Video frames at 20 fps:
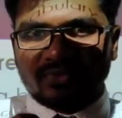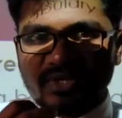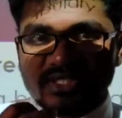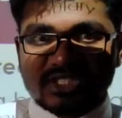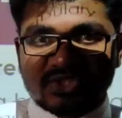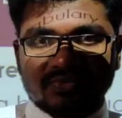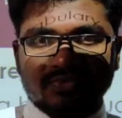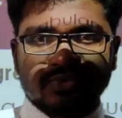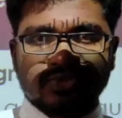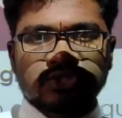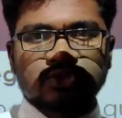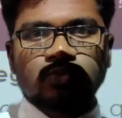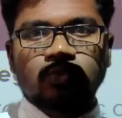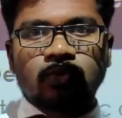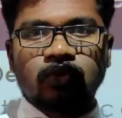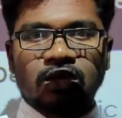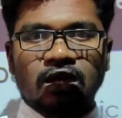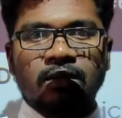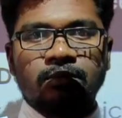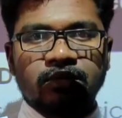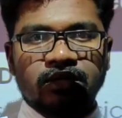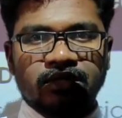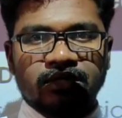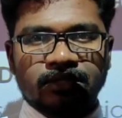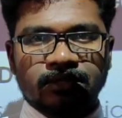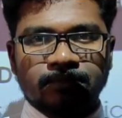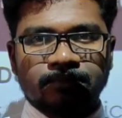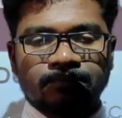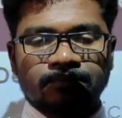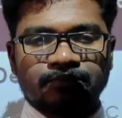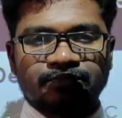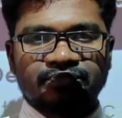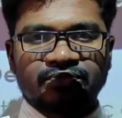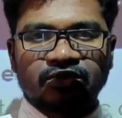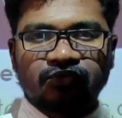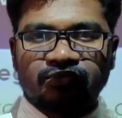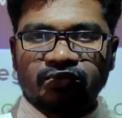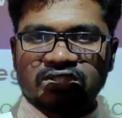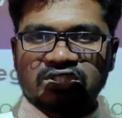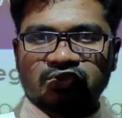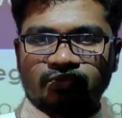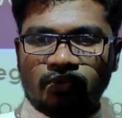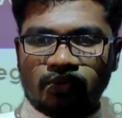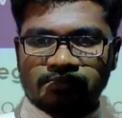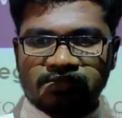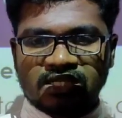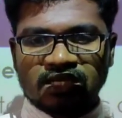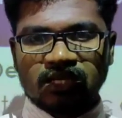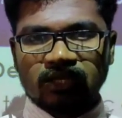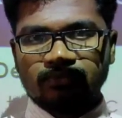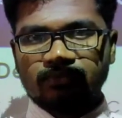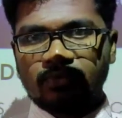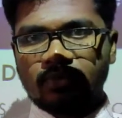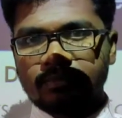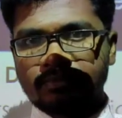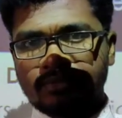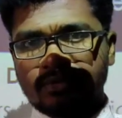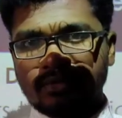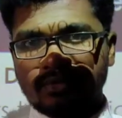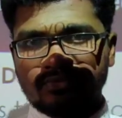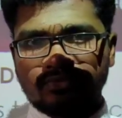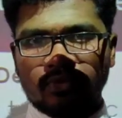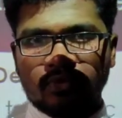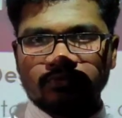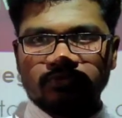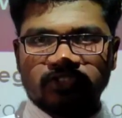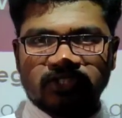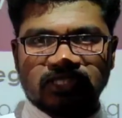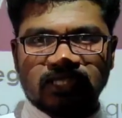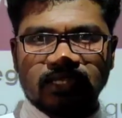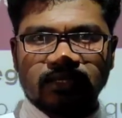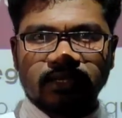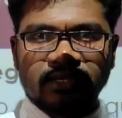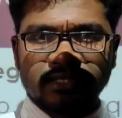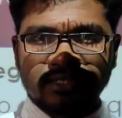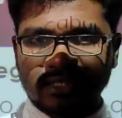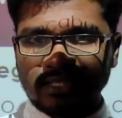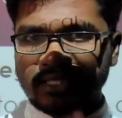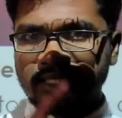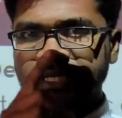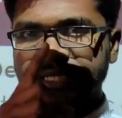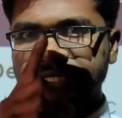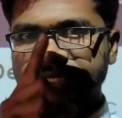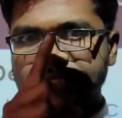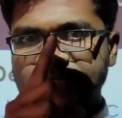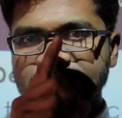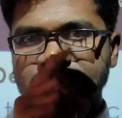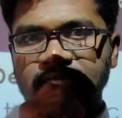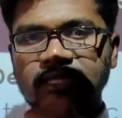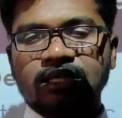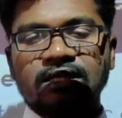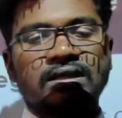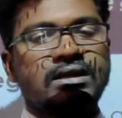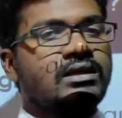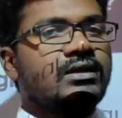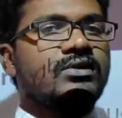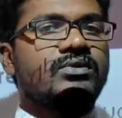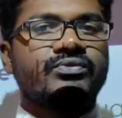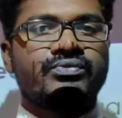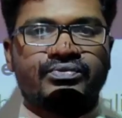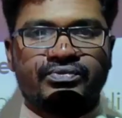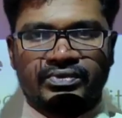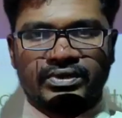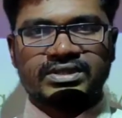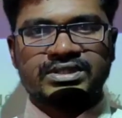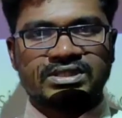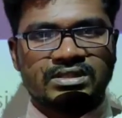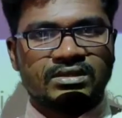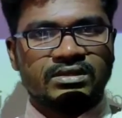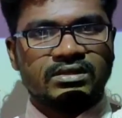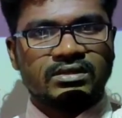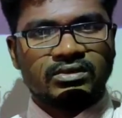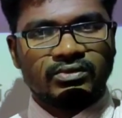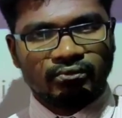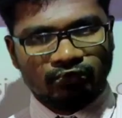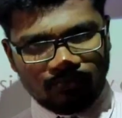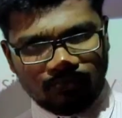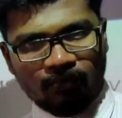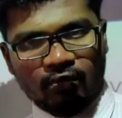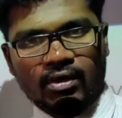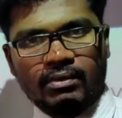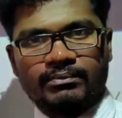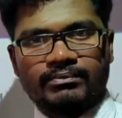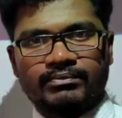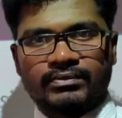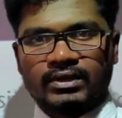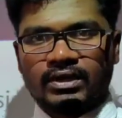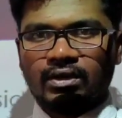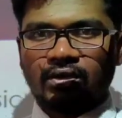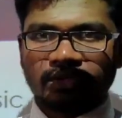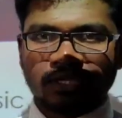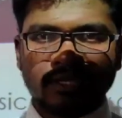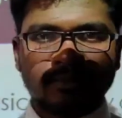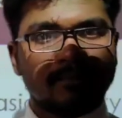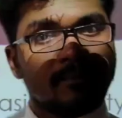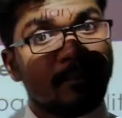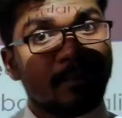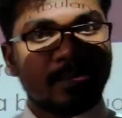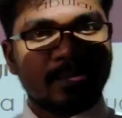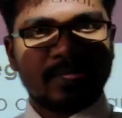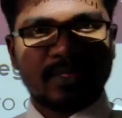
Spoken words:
first vocabulary, first form, second form, third form, we say, right? It is the first form. Okay,